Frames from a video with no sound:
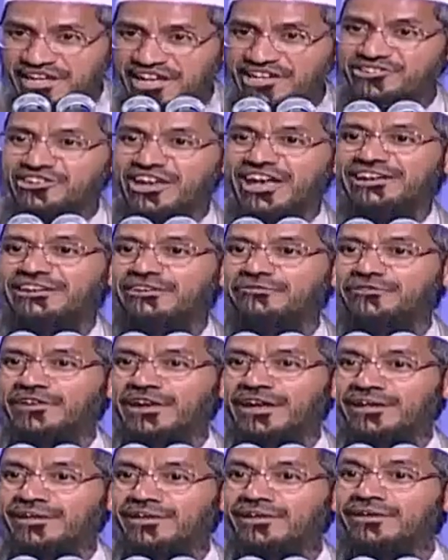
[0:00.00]
Asia is
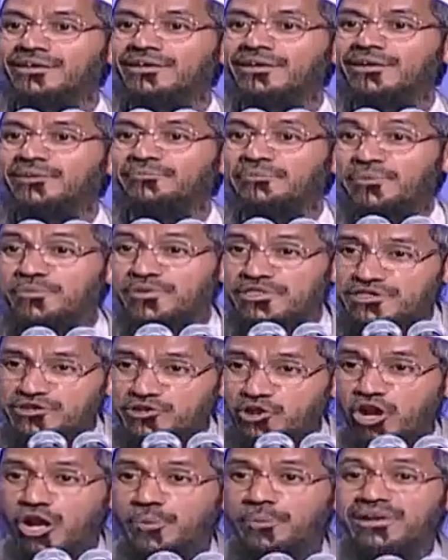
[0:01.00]
different, BBC
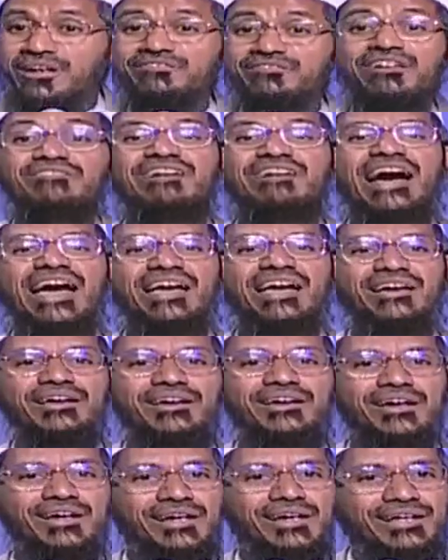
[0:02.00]
Europe is different. Why?
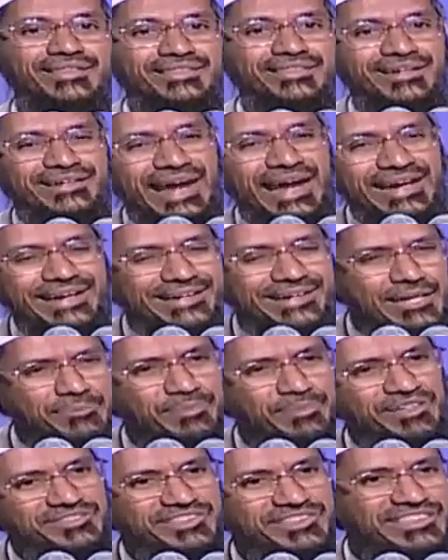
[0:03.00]
The
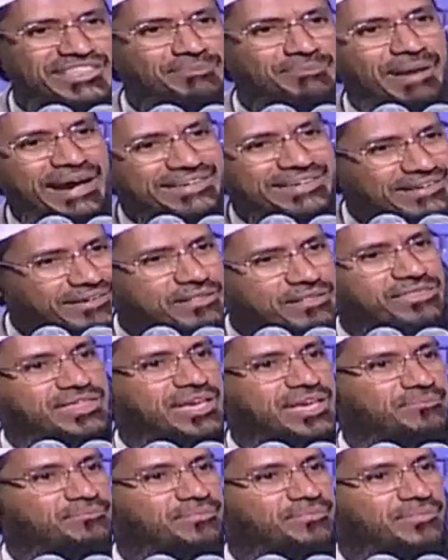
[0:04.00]
90% the matter is
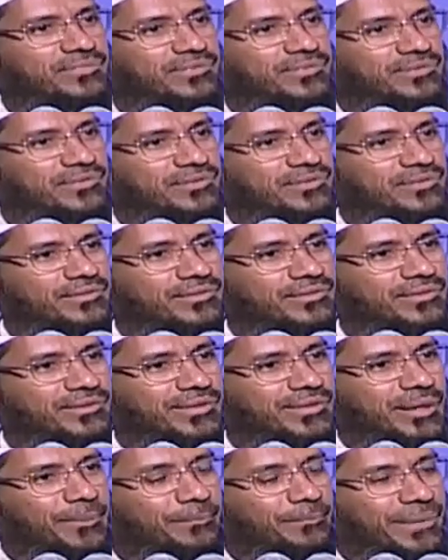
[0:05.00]
same,
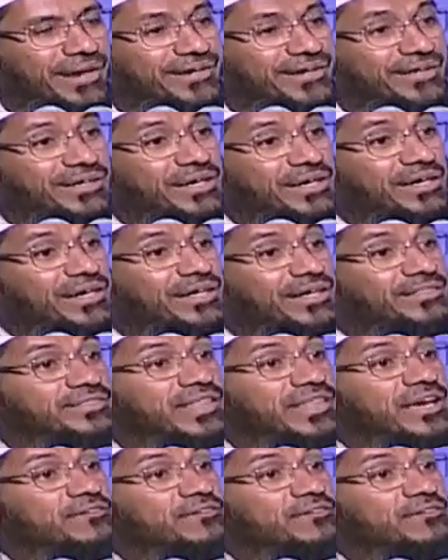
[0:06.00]
but they